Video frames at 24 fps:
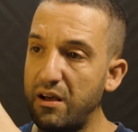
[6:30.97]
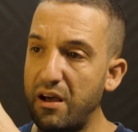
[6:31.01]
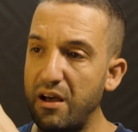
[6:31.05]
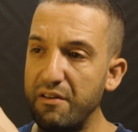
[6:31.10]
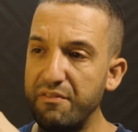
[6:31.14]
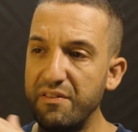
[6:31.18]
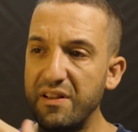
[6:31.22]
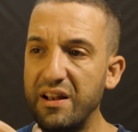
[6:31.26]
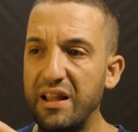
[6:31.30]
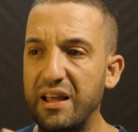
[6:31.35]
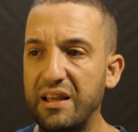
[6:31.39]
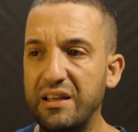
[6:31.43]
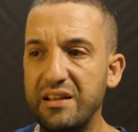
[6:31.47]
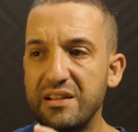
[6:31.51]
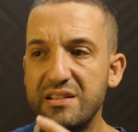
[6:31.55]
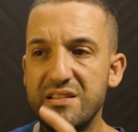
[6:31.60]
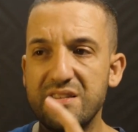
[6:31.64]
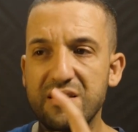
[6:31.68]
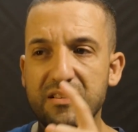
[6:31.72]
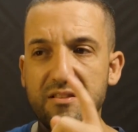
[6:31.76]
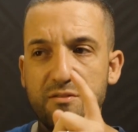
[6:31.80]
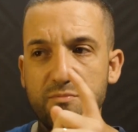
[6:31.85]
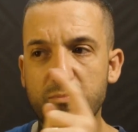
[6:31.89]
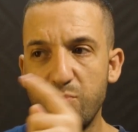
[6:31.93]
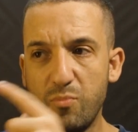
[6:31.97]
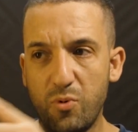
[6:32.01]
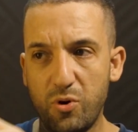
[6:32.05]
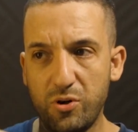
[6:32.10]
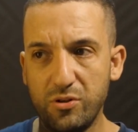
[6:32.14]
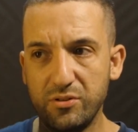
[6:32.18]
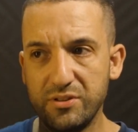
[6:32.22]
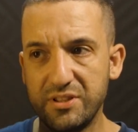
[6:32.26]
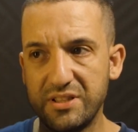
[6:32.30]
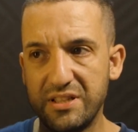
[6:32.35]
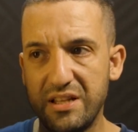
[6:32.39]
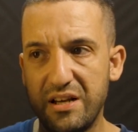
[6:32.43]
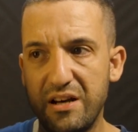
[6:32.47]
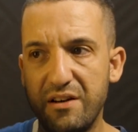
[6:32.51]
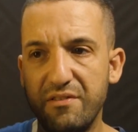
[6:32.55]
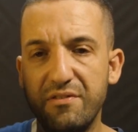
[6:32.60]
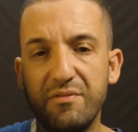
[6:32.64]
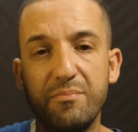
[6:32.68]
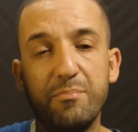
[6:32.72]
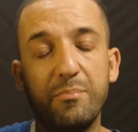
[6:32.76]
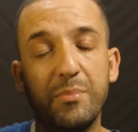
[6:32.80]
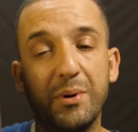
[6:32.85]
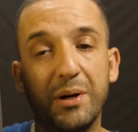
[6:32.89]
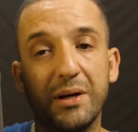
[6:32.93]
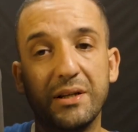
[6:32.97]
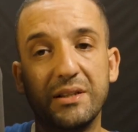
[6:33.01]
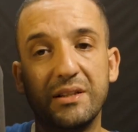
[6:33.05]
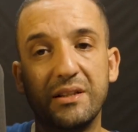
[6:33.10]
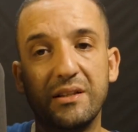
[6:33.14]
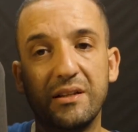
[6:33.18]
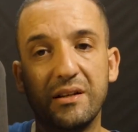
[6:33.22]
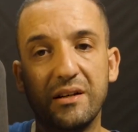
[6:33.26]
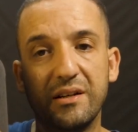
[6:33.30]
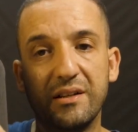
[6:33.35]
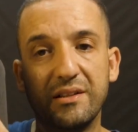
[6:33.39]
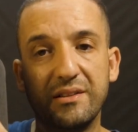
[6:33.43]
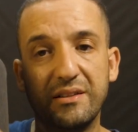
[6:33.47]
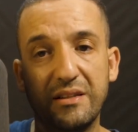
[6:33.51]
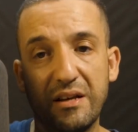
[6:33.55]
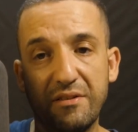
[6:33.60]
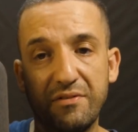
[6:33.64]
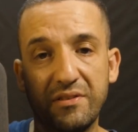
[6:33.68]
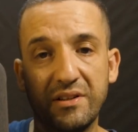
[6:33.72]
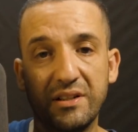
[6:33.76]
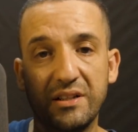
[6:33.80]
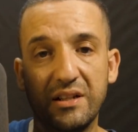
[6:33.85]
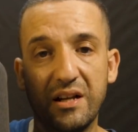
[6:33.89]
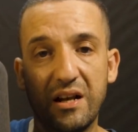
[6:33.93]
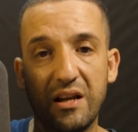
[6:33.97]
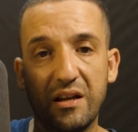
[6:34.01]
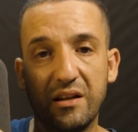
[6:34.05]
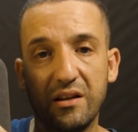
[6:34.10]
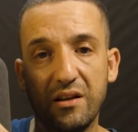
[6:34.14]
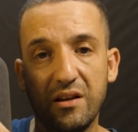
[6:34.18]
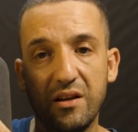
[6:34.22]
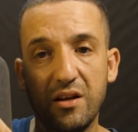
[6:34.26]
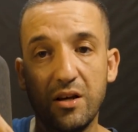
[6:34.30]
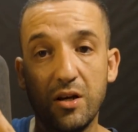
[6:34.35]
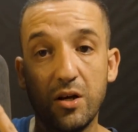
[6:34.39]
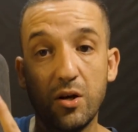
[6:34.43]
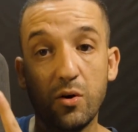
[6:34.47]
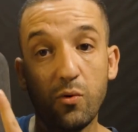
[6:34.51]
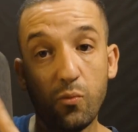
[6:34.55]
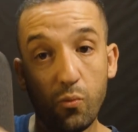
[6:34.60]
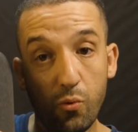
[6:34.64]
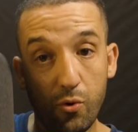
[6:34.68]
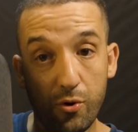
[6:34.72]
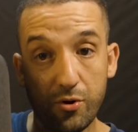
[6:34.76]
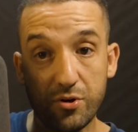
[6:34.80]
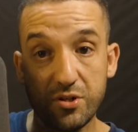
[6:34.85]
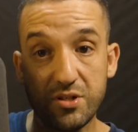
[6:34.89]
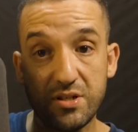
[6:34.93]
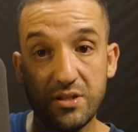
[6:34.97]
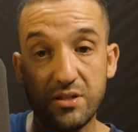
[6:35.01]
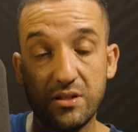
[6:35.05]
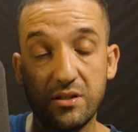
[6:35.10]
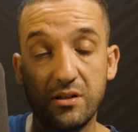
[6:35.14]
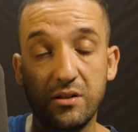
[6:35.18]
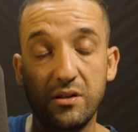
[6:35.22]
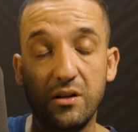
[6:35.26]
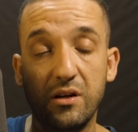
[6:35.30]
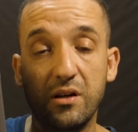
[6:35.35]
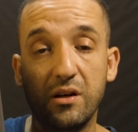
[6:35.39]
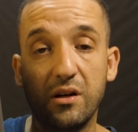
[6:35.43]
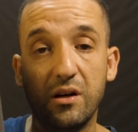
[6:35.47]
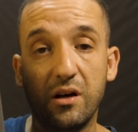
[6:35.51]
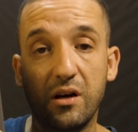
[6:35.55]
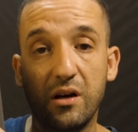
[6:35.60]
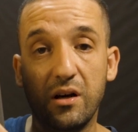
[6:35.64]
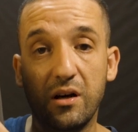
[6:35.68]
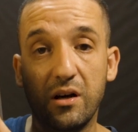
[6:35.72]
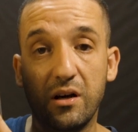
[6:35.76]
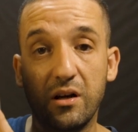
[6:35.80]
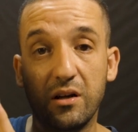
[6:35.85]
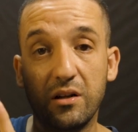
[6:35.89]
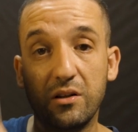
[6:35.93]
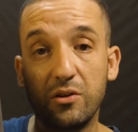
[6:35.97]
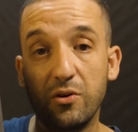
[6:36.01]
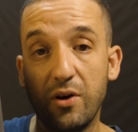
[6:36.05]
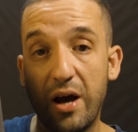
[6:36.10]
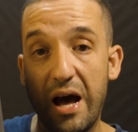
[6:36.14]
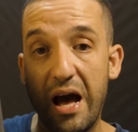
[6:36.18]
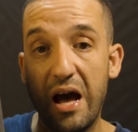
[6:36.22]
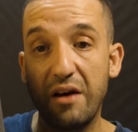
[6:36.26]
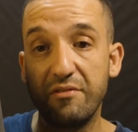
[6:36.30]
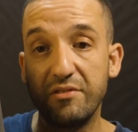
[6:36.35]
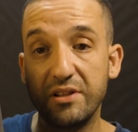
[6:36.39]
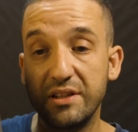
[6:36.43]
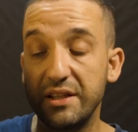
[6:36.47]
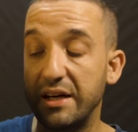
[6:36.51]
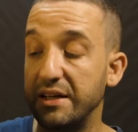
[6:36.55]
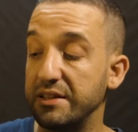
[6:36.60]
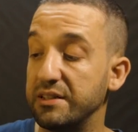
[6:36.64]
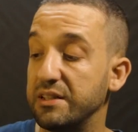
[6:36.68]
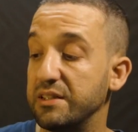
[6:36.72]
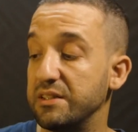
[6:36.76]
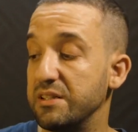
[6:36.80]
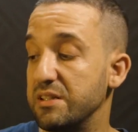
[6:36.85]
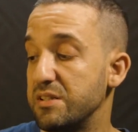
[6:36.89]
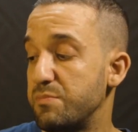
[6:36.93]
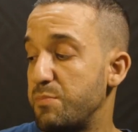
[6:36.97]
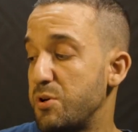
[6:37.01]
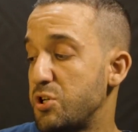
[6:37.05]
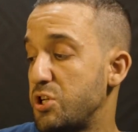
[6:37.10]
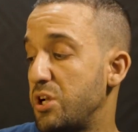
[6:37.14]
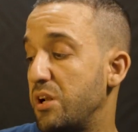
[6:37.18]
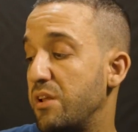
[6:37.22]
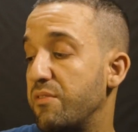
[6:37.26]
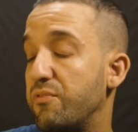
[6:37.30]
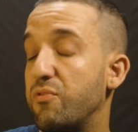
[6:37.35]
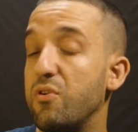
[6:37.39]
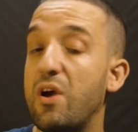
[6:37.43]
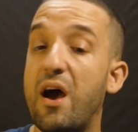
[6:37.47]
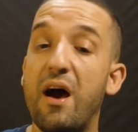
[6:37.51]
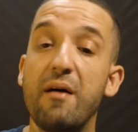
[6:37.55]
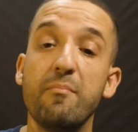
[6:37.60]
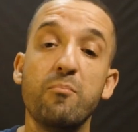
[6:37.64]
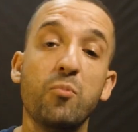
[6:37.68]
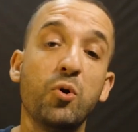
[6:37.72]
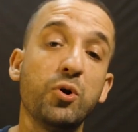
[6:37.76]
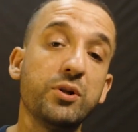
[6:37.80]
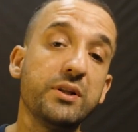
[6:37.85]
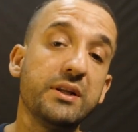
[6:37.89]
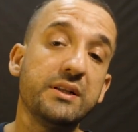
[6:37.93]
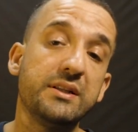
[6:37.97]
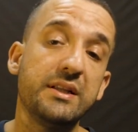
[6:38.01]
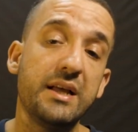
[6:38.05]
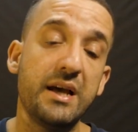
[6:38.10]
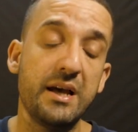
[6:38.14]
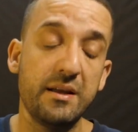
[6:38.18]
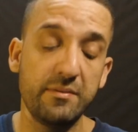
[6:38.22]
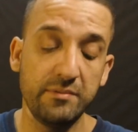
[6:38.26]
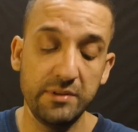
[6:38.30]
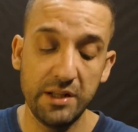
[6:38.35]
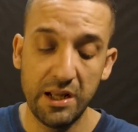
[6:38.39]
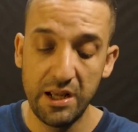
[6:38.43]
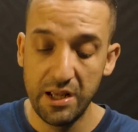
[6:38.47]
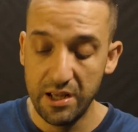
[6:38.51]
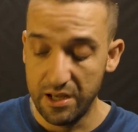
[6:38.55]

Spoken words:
I feel like it's a small stuff, but definitely worth to have it added, especially if you have more than them.